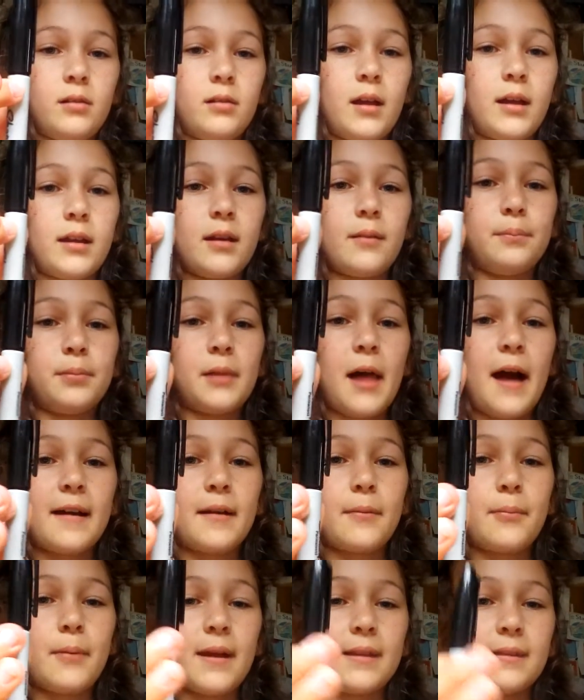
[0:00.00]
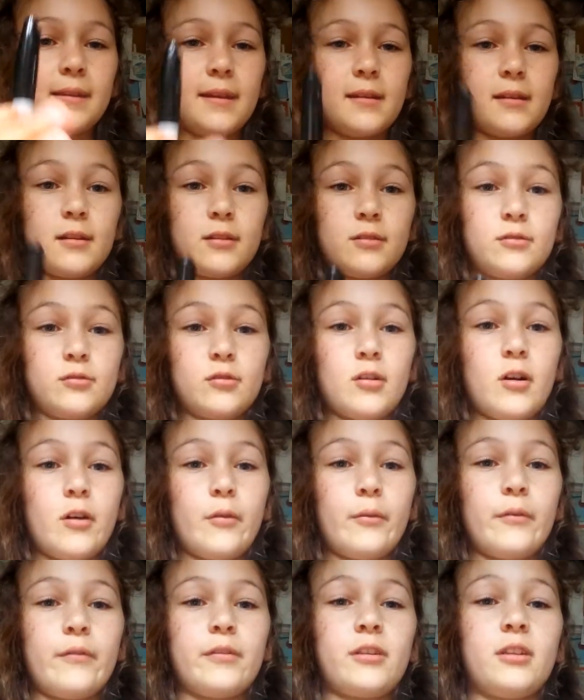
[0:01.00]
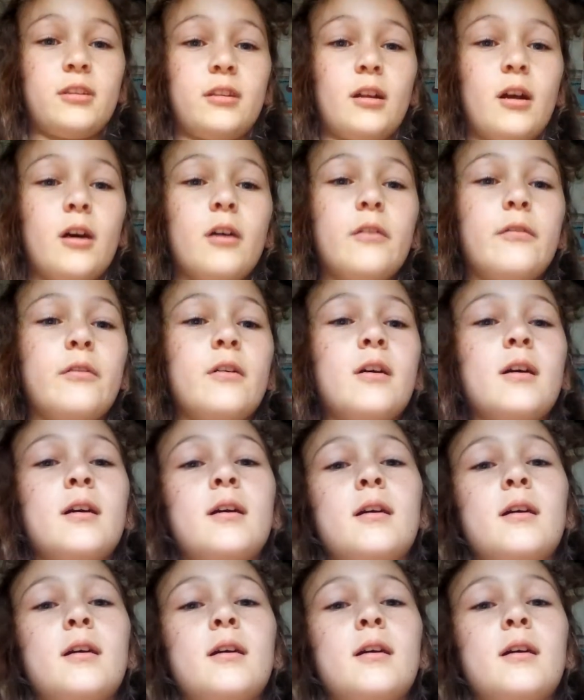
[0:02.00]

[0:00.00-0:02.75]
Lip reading: like a black pen that you can draw with stuff,